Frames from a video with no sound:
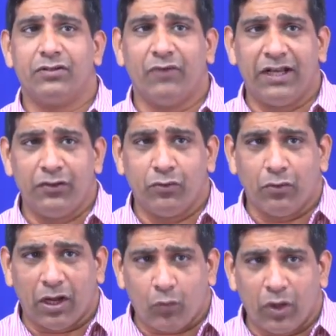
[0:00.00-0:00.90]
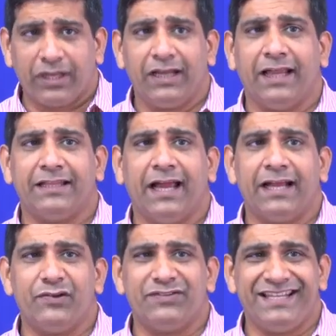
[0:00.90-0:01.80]
when you are working like
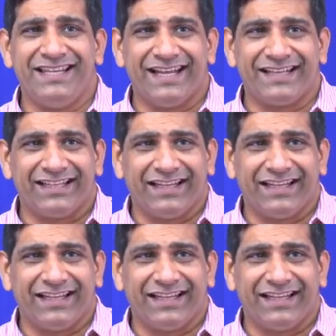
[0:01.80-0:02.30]
that, you see that